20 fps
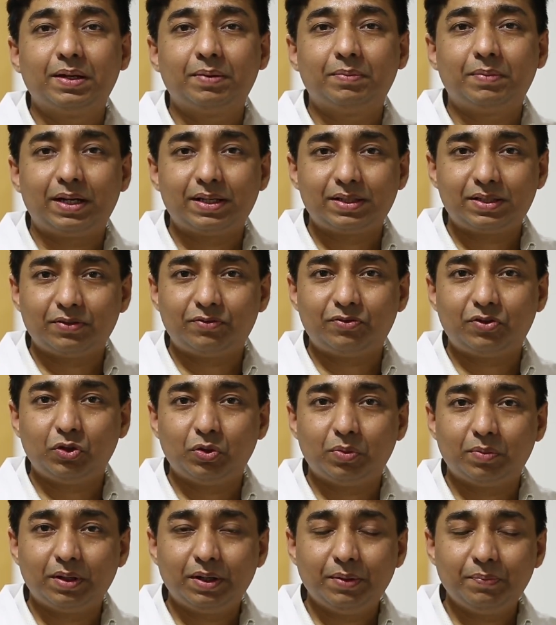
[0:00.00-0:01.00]
massive
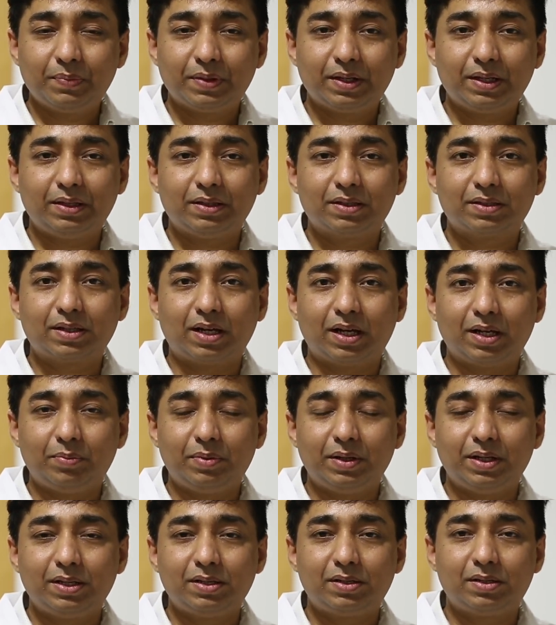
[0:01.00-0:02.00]
tumor in the skull
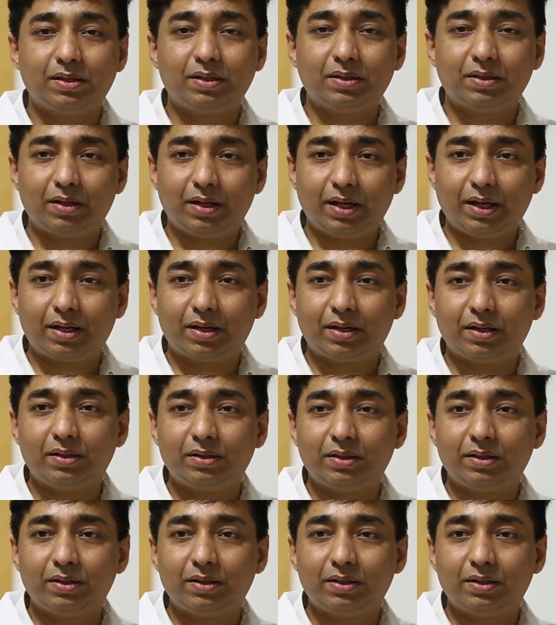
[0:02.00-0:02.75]
base, in the neck,